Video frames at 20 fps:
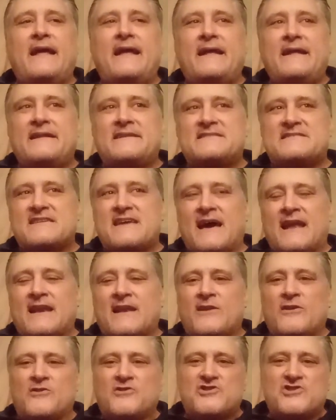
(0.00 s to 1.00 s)
It's got a
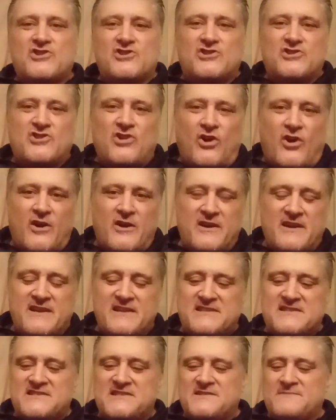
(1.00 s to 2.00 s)
little
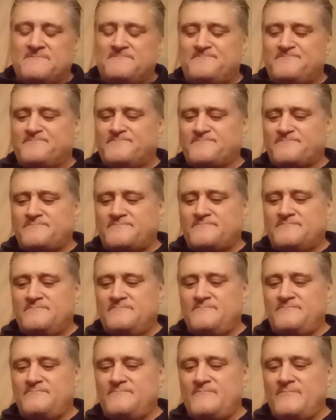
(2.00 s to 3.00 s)
tartness,
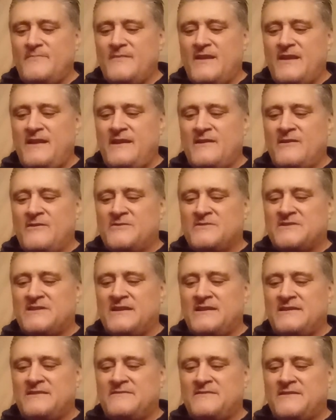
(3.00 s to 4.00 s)
you know,
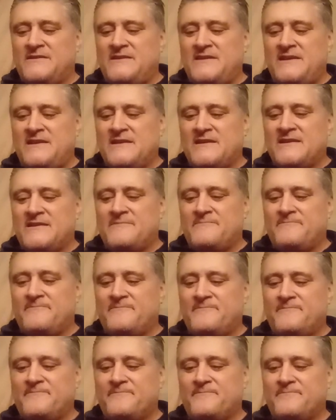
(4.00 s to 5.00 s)
the, the, um,
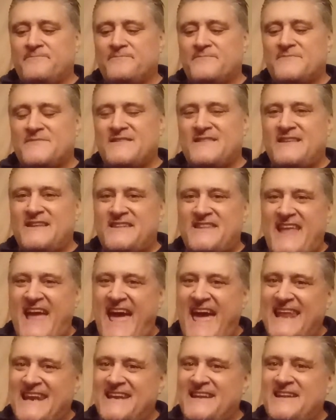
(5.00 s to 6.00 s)
the
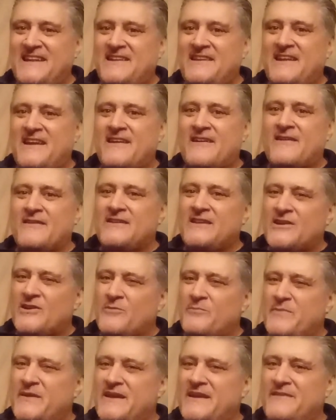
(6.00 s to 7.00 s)
tannin in there a
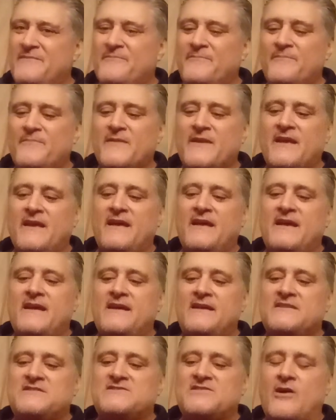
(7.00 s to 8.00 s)
little bit.
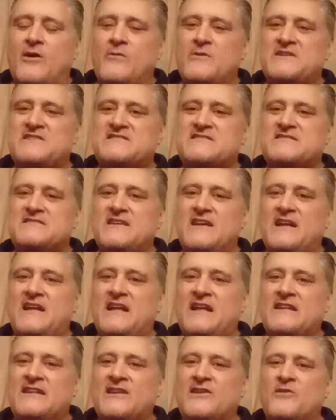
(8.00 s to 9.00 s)
So it's
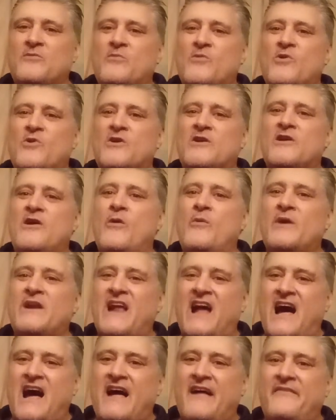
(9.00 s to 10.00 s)
a little more going
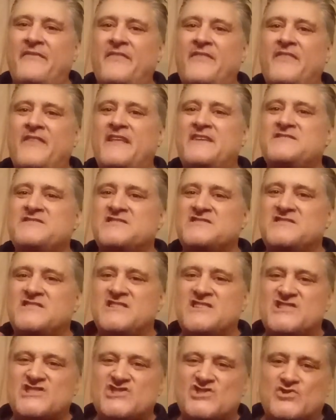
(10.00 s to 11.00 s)
on than
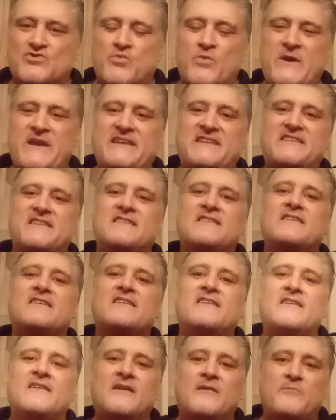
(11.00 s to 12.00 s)
just sweet
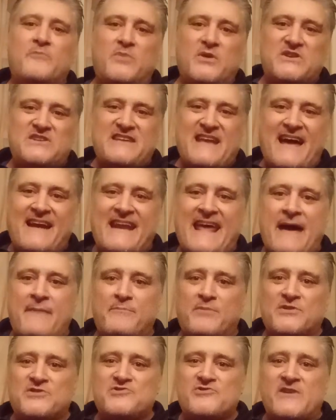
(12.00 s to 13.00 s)
put down
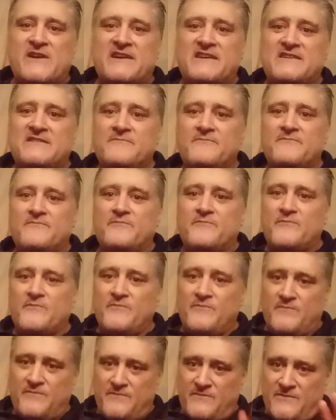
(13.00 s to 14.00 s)
apple drink.
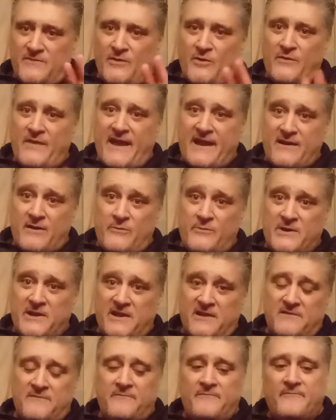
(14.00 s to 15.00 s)
Know that going
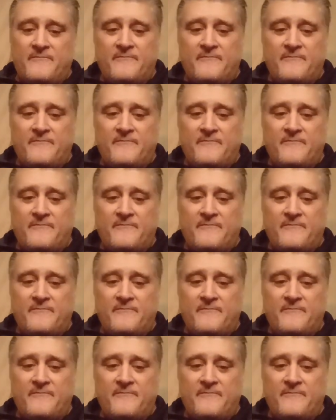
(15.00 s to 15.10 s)
in.